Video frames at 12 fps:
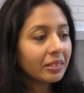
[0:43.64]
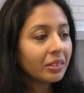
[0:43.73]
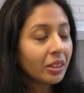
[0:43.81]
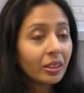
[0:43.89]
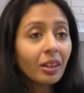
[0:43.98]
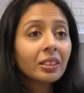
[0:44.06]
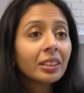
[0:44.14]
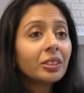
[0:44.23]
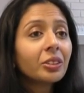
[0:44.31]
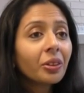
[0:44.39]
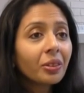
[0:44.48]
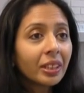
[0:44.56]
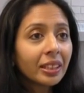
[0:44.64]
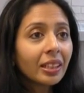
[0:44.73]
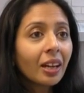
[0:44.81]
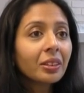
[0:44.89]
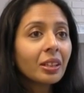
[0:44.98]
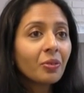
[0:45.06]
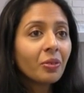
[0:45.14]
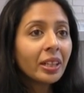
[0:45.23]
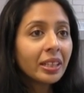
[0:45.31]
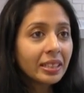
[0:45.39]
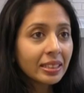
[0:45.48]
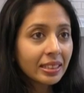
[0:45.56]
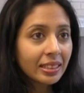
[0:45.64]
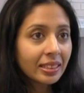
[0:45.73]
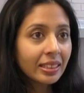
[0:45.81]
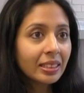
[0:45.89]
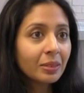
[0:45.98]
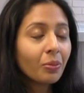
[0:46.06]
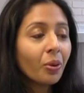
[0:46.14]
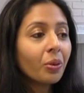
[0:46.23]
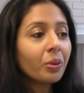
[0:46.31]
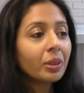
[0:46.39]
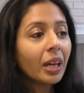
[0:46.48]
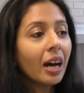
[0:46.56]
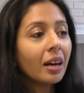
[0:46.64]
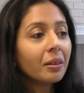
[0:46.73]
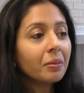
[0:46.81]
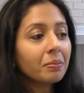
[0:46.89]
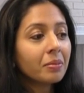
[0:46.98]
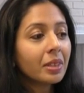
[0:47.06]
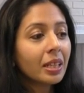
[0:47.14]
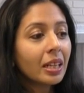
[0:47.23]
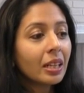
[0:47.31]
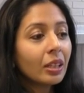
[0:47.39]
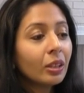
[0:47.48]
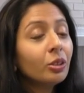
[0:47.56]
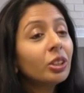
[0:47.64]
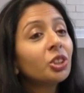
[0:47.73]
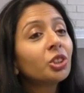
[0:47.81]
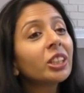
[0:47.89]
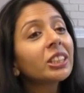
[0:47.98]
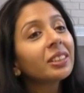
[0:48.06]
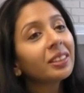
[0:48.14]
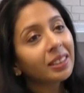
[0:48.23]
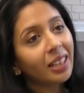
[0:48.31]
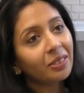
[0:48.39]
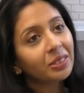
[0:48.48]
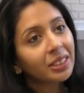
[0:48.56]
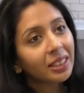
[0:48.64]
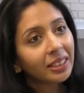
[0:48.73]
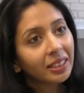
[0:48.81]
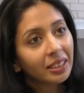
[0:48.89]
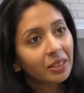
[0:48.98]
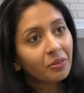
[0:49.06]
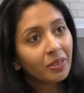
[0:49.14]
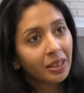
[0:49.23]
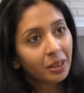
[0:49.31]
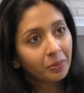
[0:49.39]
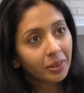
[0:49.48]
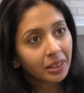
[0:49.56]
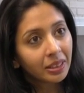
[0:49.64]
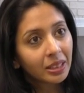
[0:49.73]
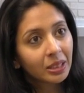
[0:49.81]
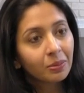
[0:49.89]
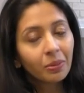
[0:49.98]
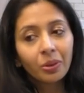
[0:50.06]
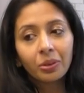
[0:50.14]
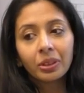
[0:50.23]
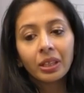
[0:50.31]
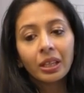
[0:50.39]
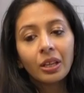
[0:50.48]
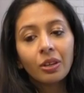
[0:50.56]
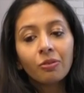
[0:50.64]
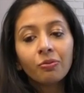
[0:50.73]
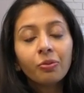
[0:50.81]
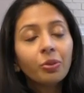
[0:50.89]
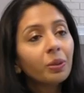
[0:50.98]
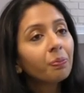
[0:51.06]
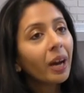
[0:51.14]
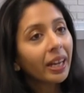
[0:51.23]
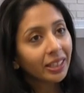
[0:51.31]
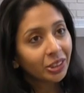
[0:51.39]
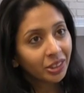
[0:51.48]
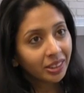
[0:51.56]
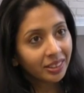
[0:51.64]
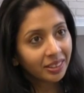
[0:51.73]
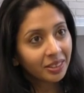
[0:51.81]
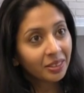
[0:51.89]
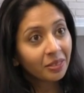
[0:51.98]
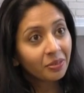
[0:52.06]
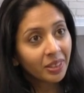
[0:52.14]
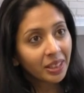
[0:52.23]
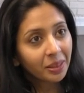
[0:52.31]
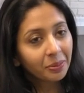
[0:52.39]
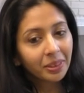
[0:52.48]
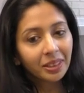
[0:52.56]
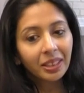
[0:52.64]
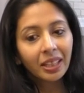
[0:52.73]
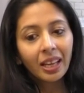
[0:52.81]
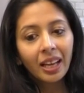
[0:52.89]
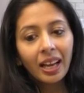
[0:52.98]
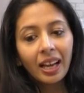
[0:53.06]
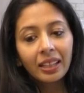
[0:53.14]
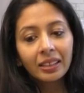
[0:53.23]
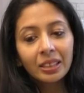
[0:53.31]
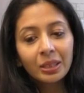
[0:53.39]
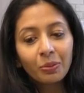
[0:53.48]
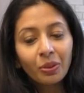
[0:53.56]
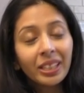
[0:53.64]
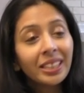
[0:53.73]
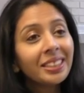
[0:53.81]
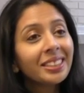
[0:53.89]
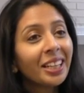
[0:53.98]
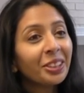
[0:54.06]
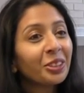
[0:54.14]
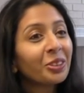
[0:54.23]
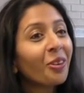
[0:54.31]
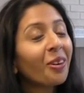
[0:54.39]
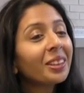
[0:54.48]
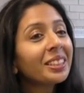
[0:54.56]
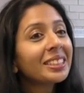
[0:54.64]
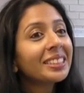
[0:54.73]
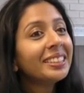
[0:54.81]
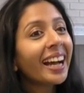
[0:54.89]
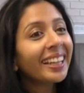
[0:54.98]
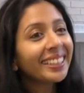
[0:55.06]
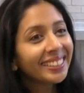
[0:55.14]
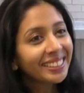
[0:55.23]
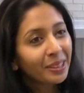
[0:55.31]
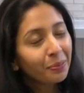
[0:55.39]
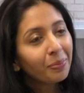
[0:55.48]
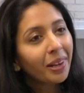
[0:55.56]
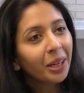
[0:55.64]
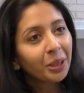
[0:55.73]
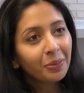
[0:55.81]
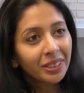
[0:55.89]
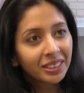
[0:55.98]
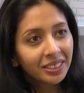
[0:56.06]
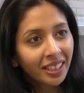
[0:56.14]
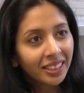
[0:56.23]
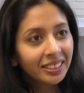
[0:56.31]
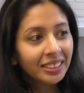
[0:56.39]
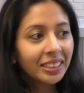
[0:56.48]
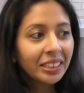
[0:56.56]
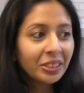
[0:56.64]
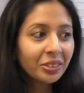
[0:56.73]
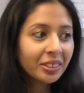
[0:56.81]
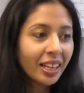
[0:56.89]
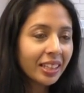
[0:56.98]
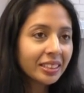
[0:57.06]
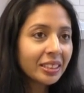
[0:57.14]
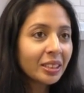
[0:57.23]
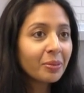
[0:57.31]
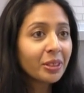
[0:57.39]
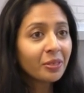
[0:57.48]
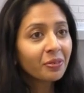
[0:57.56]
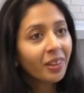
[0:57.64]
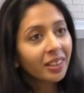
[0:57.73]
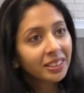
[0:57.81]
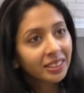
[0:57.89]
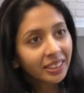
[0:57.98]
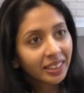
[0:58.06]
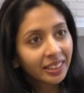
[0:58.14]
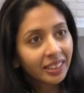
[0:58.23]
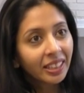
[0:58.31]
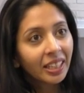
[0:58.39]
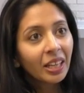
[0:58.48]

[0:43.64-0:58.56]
you cannot control it. Now there are ways, there's more nutritional counseling available, there's more food packaging available, there's more insight into all these diets, plant-based diets, keto diets, intermittent fasting,